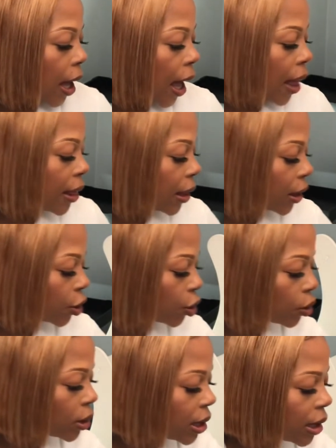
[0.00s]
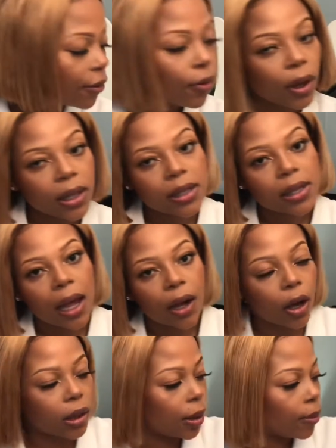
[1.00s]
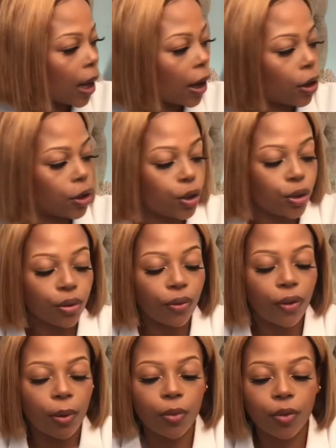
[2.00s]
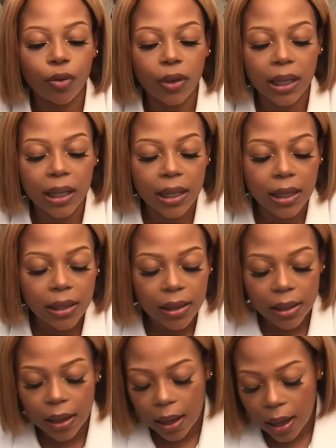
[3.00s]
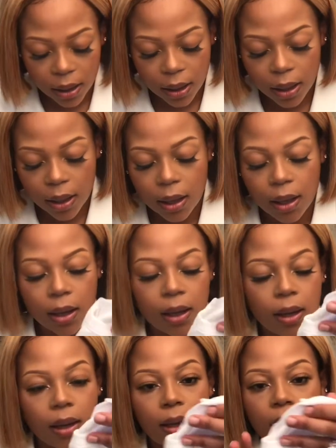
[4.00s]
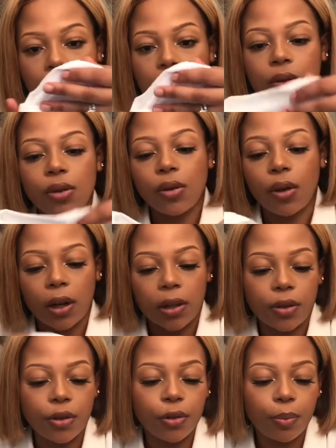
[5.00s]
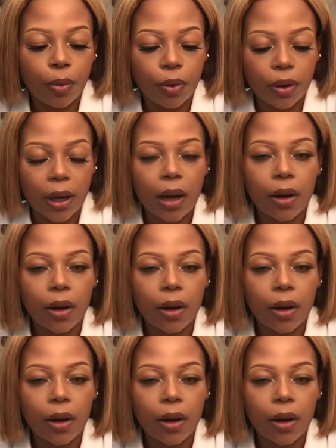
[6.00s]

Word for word: And then the short sleeve ones, I got them, I got two from Moody's. I also got newborn.